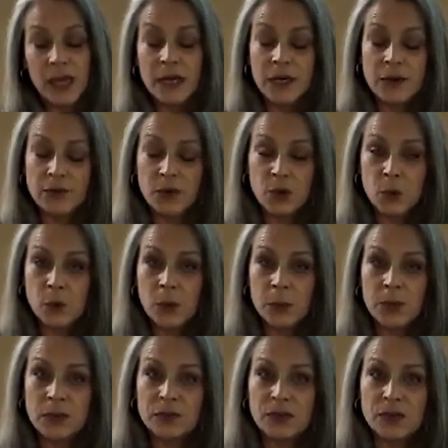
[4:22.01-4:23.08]
And if you're a
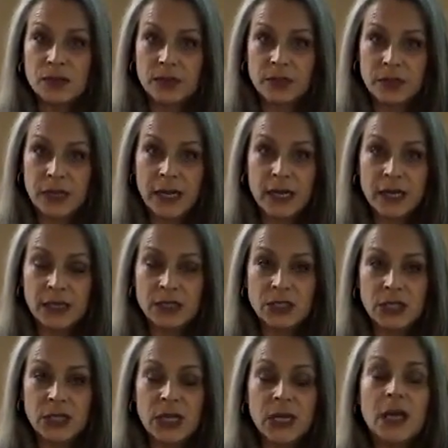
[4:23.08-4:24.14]
woman of a certain
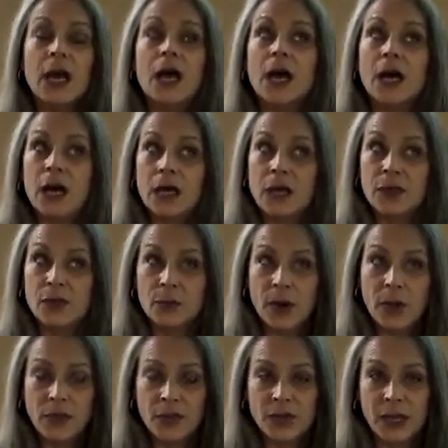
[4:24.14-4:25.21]
age, uh,
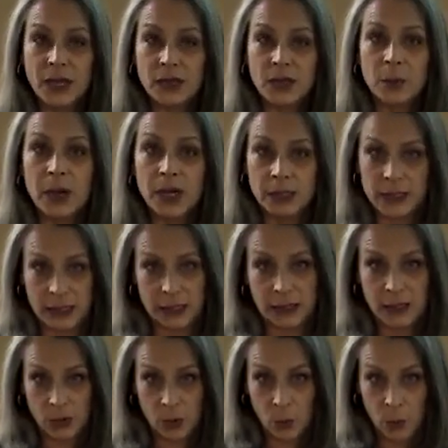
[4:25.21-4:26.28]
throughout the day, you might get a
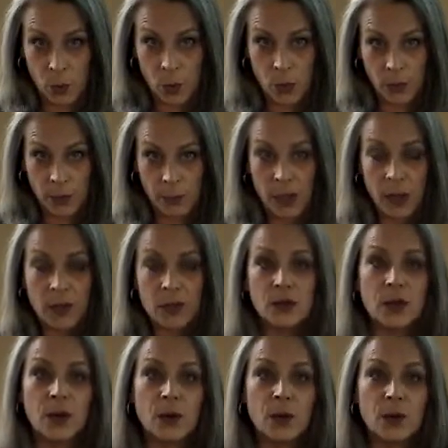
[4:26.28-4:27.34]
little warm.
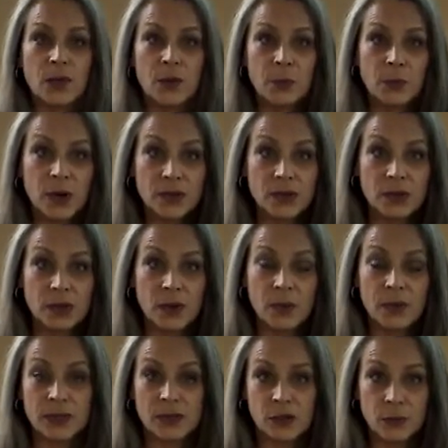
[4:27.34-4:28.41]
So the Presto
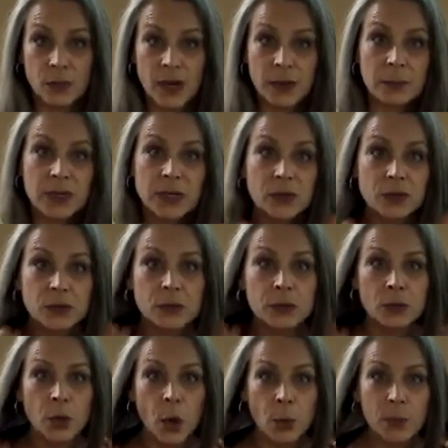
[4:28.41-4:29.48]
is great because you
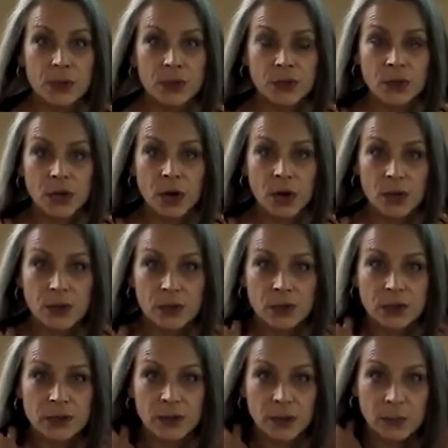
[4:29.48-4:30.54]
can open your collar a
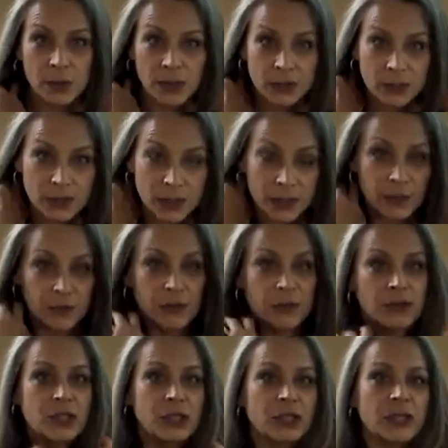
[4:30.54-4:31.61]
little bit. If you're
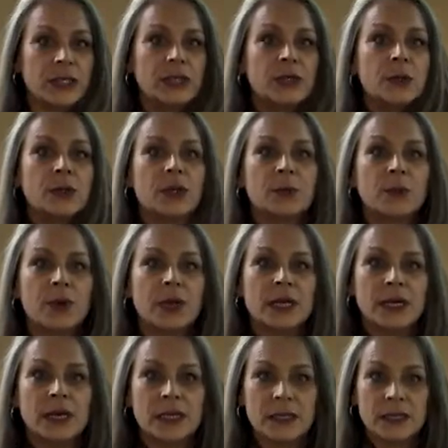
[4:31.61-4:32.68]
chilly, you can bring
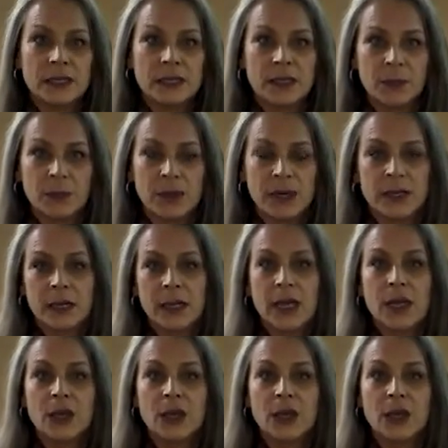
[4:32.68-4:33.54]
it in a little bit.